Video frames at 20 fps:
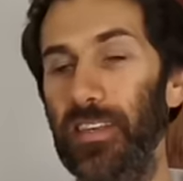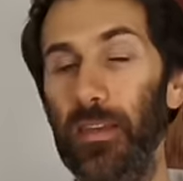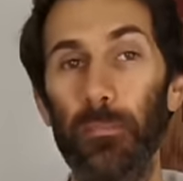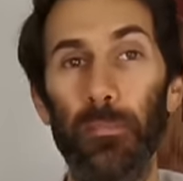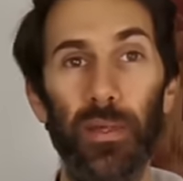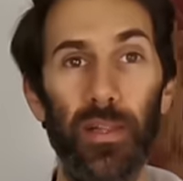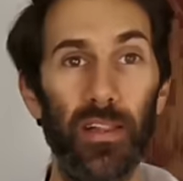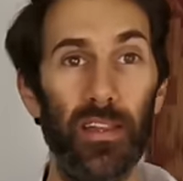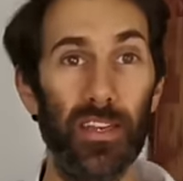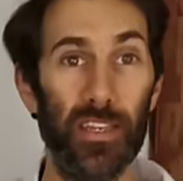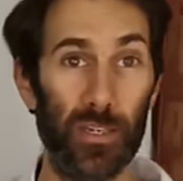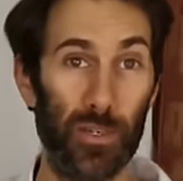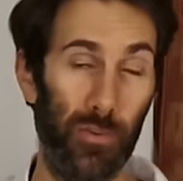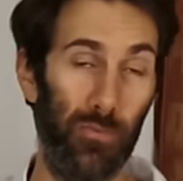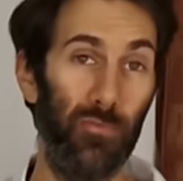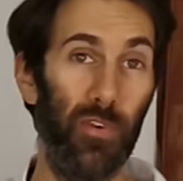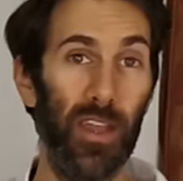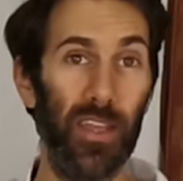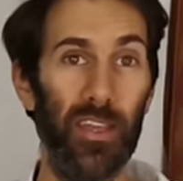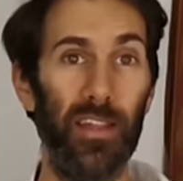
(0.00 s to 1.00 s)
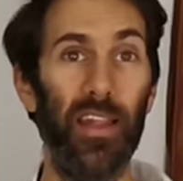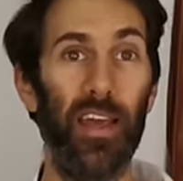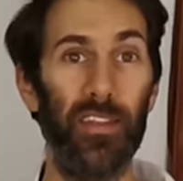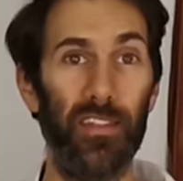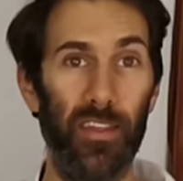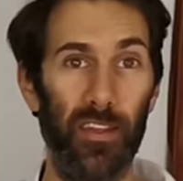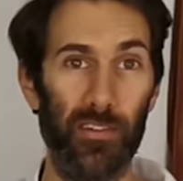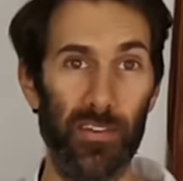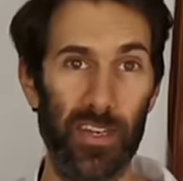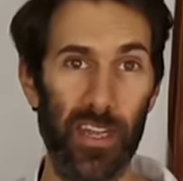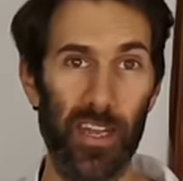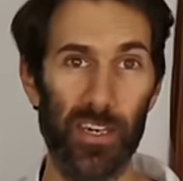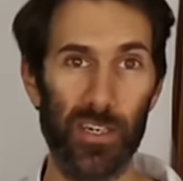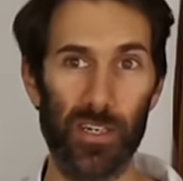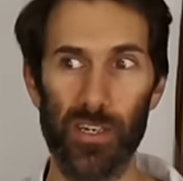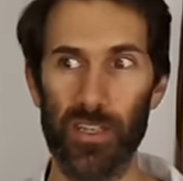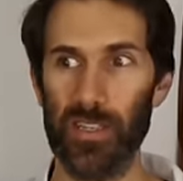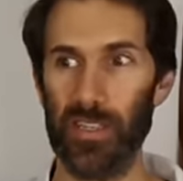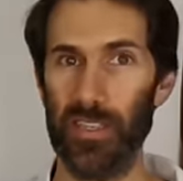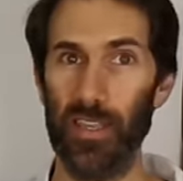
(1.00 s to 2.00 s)
the ability to regulate their
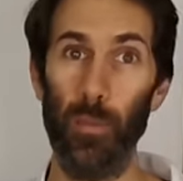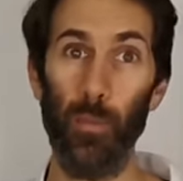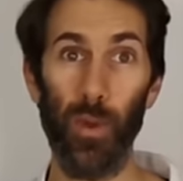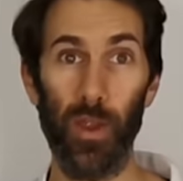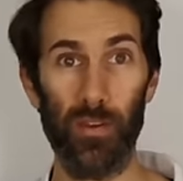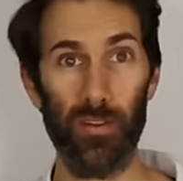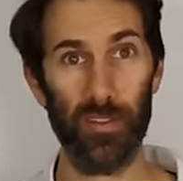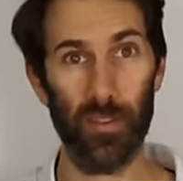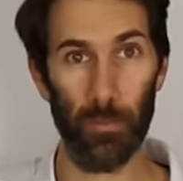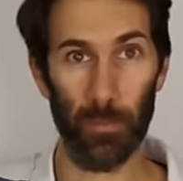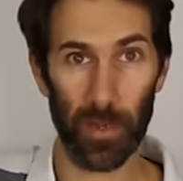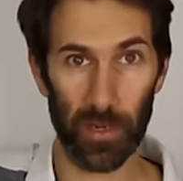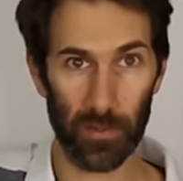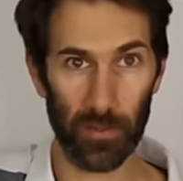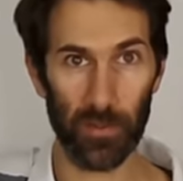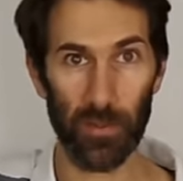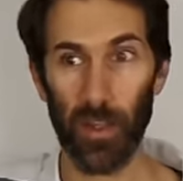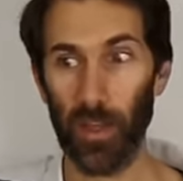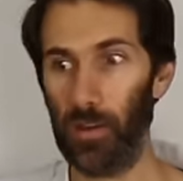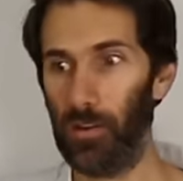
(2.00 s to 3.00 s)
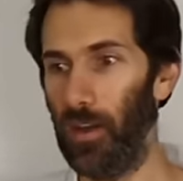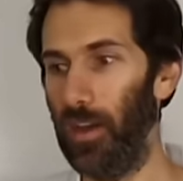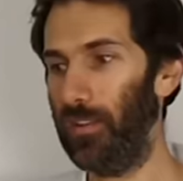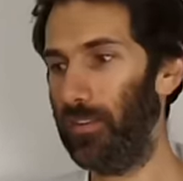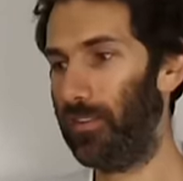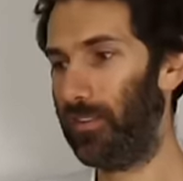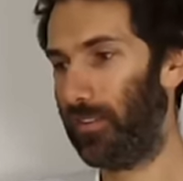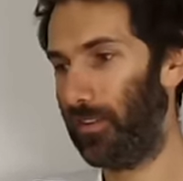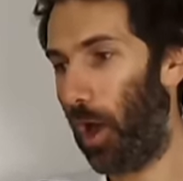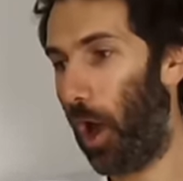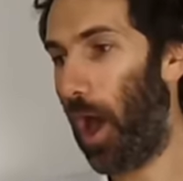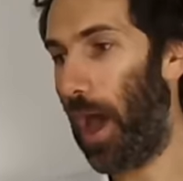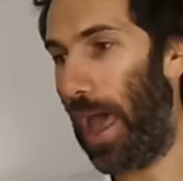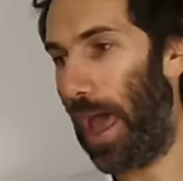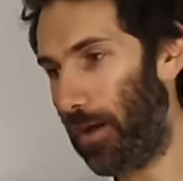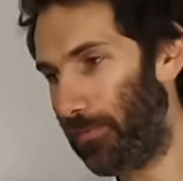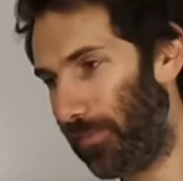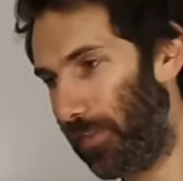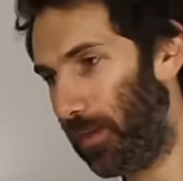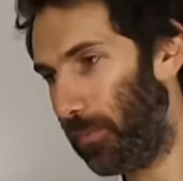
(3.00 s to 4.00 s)
attention somewhere in the middle, right, I
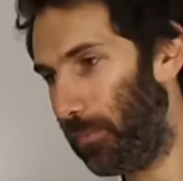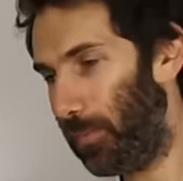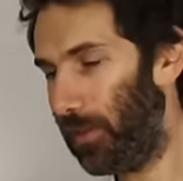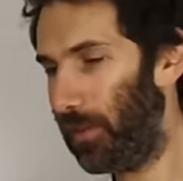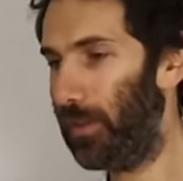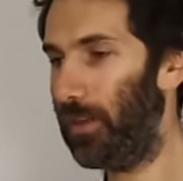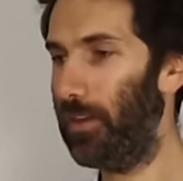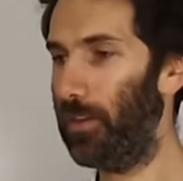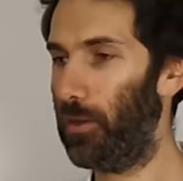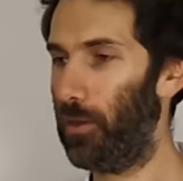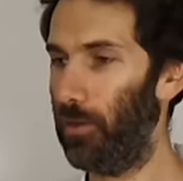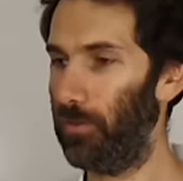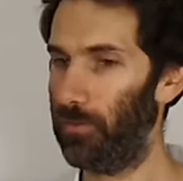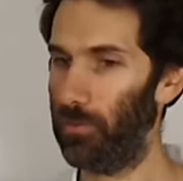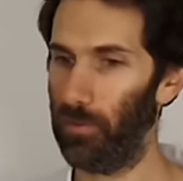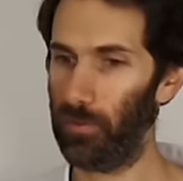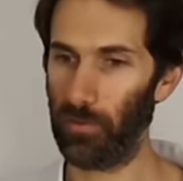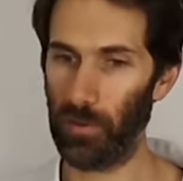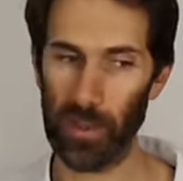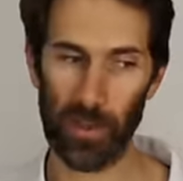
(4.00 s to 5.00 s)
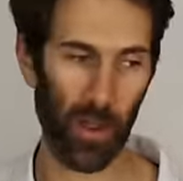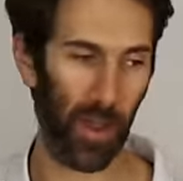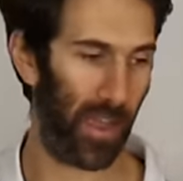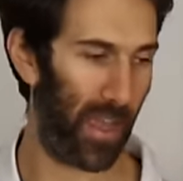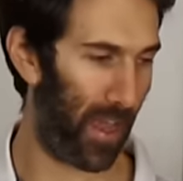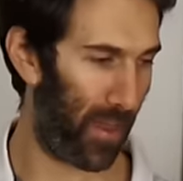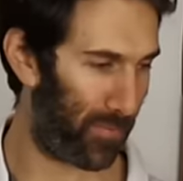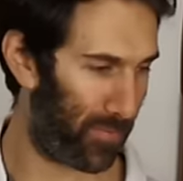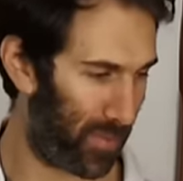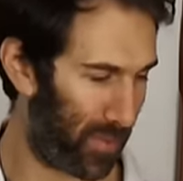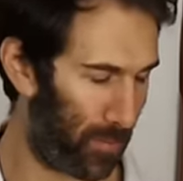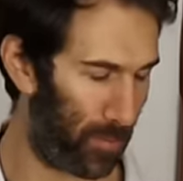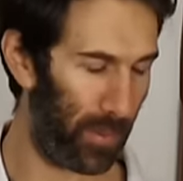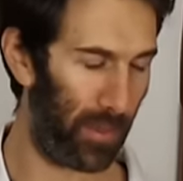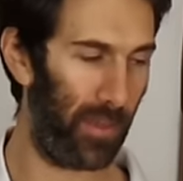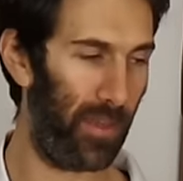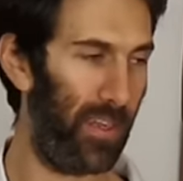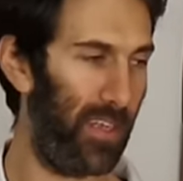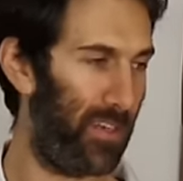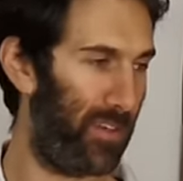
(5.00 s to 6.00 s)
have the ability to concentrate, I have the
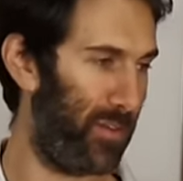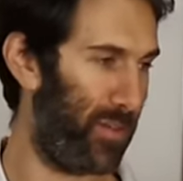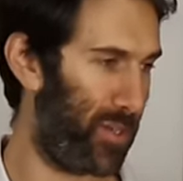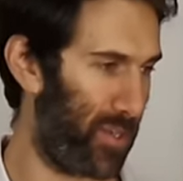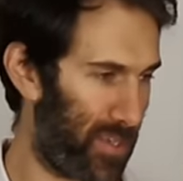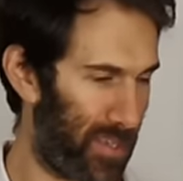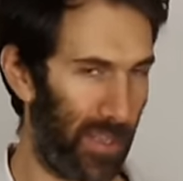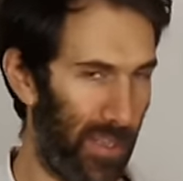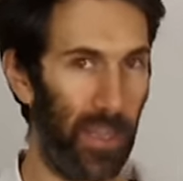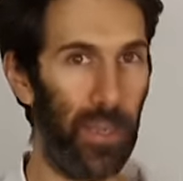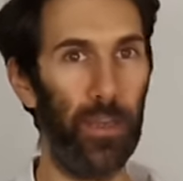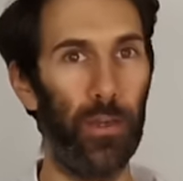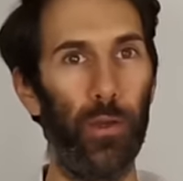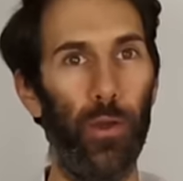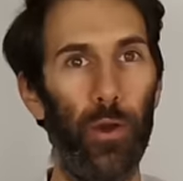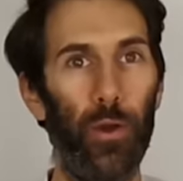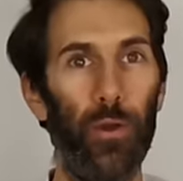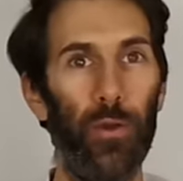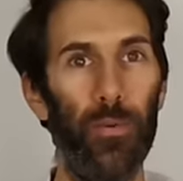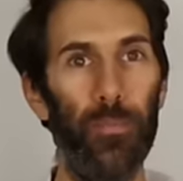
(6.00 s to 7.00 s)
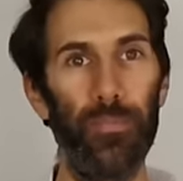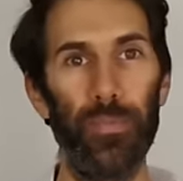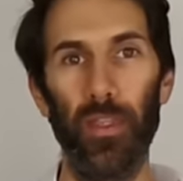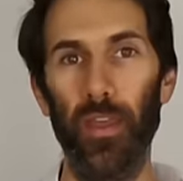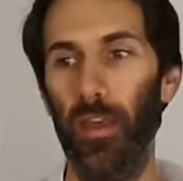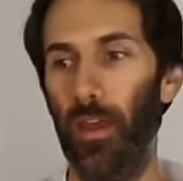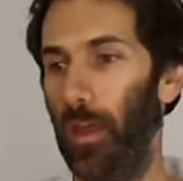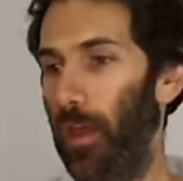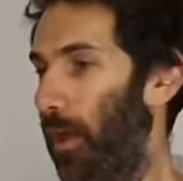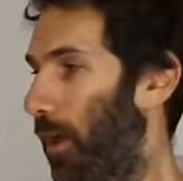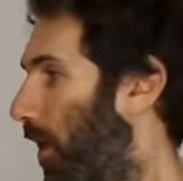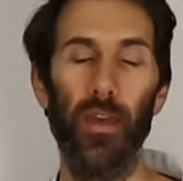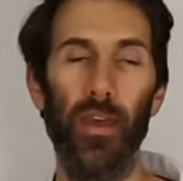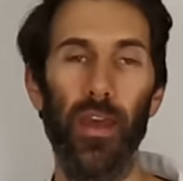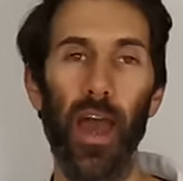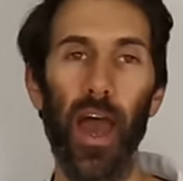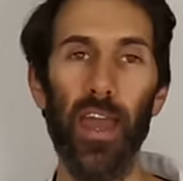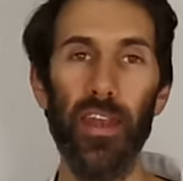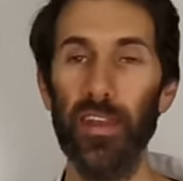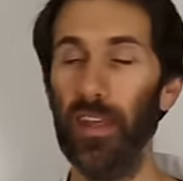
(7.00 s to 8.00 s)
ability to just let it go.
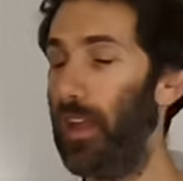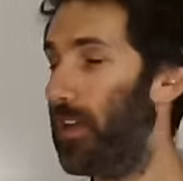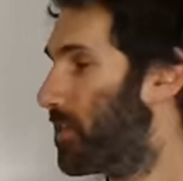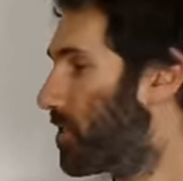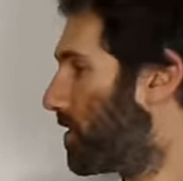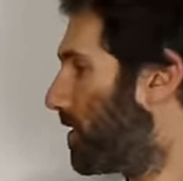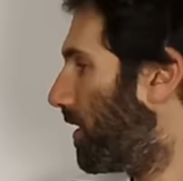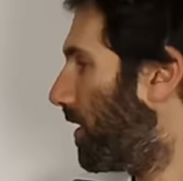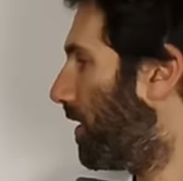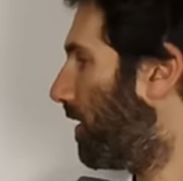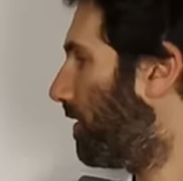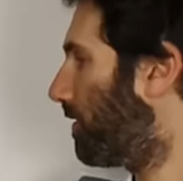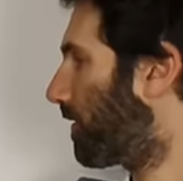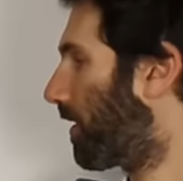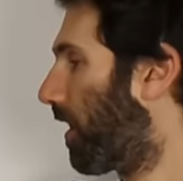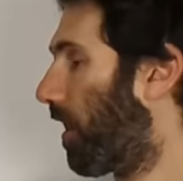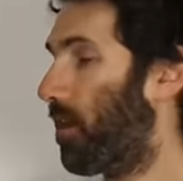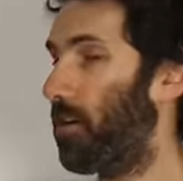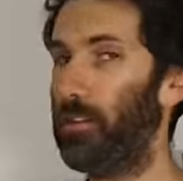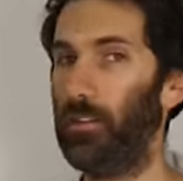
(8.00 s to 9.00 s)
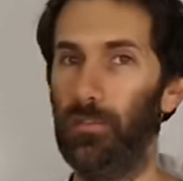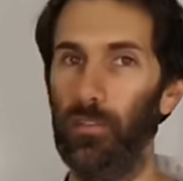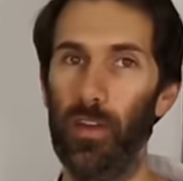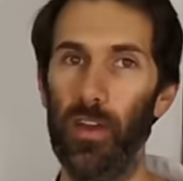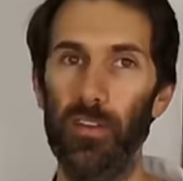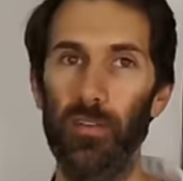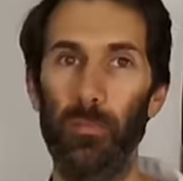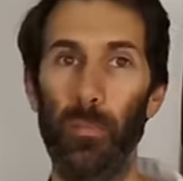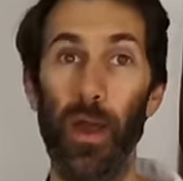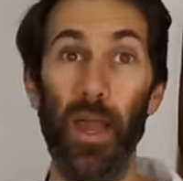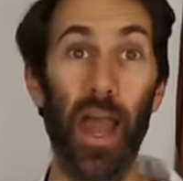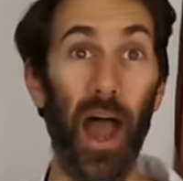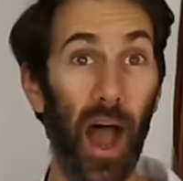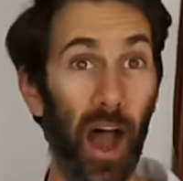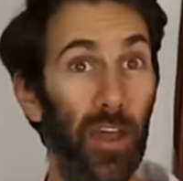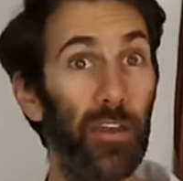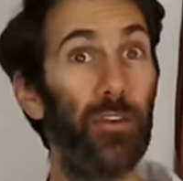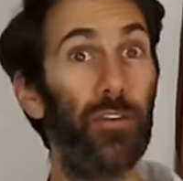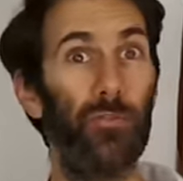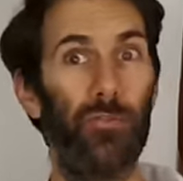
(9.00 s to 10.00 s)
ADHD is characterized by
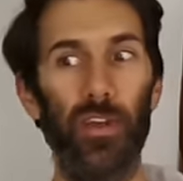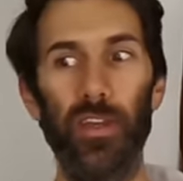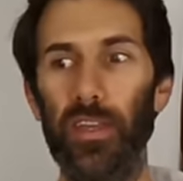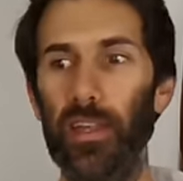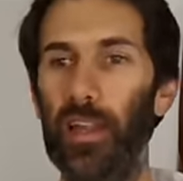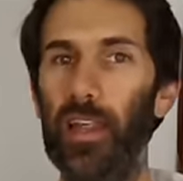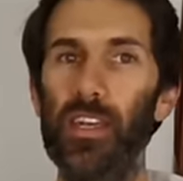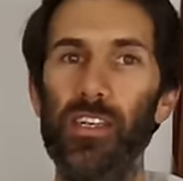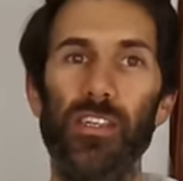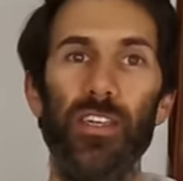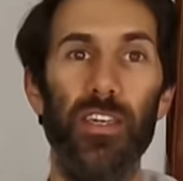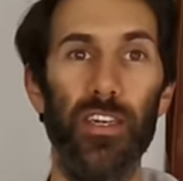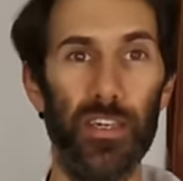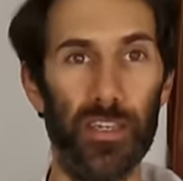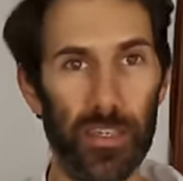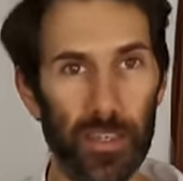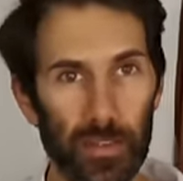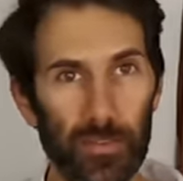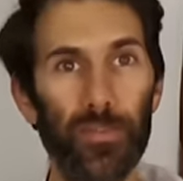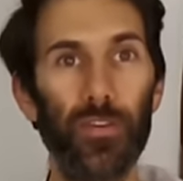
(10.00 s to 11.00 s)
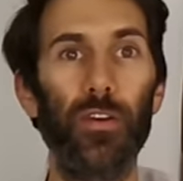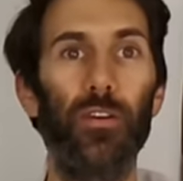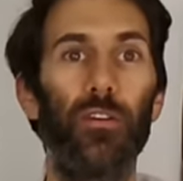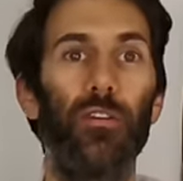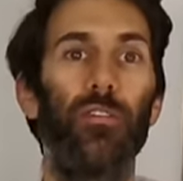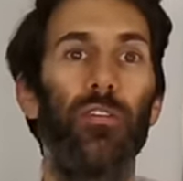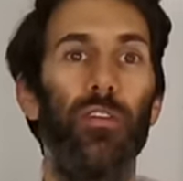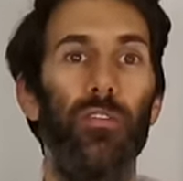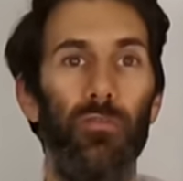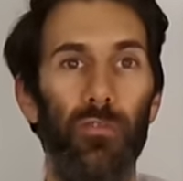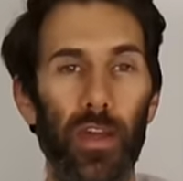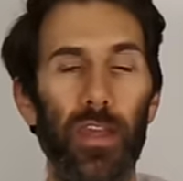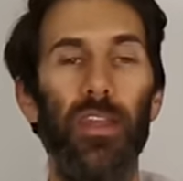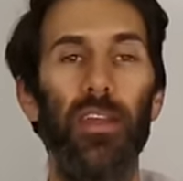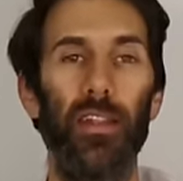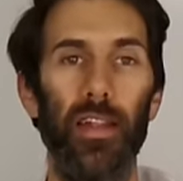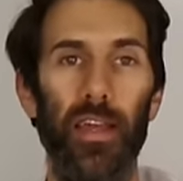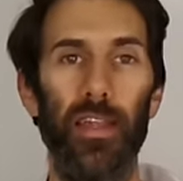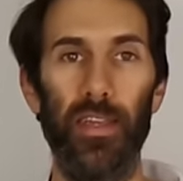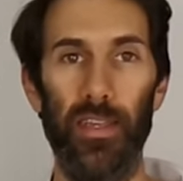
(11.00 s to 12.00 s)
under regulation, difficulty
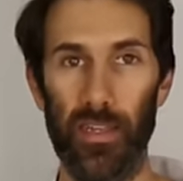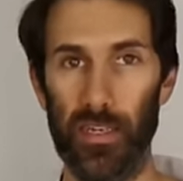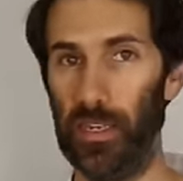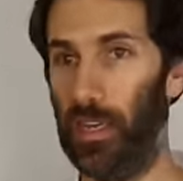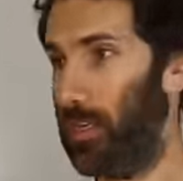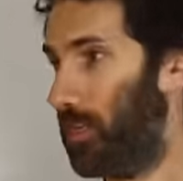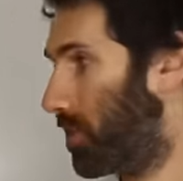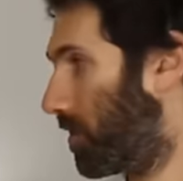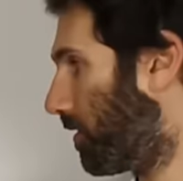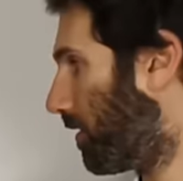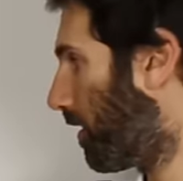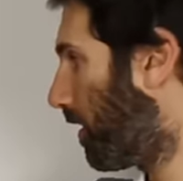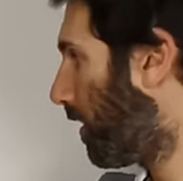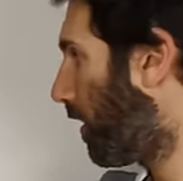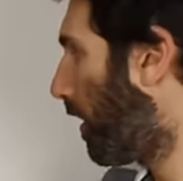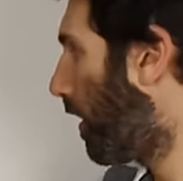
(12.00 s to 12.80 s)
regulating attention,